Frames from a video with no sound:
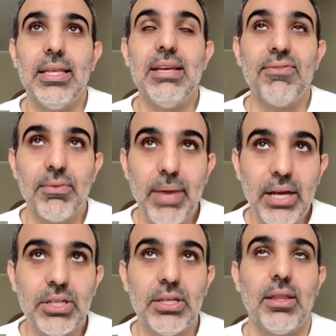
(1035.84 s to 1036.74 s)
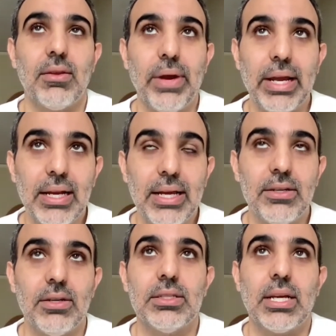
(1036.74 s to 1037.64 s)
the information, the
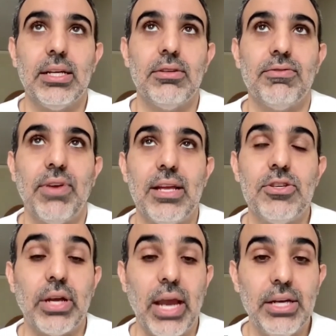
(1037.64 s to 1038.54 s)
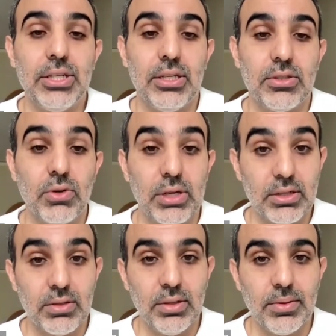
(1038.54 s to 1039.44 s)
regulators' kind of education is
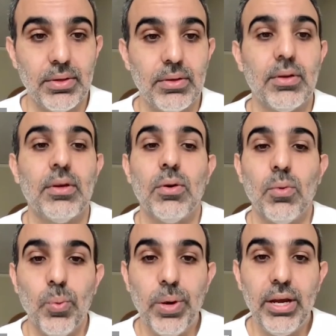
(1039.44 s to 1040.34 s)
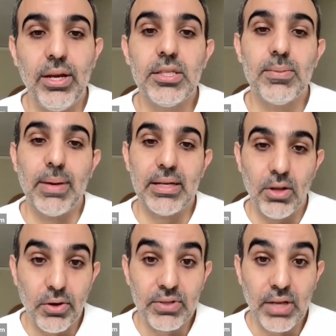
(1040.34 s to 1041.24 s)
critical. We spend a
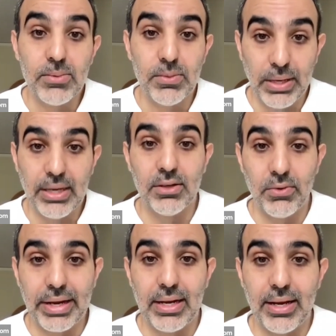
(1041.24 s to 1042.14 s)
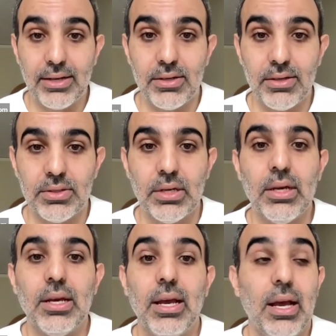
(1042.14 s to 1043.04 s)
lot of time speaking to regulators,
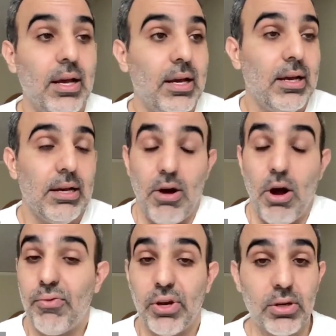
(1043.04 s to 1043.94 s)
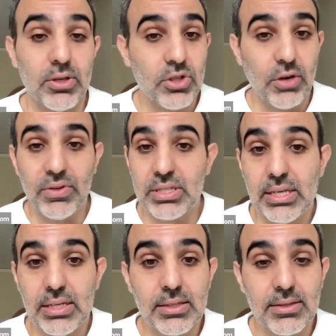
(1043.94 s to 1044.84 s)
offering our
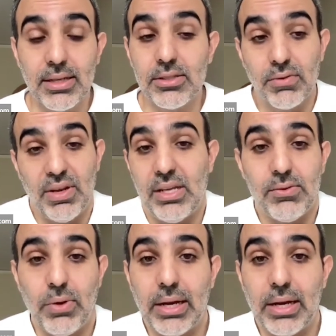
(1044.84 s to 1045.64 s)
services. And so if any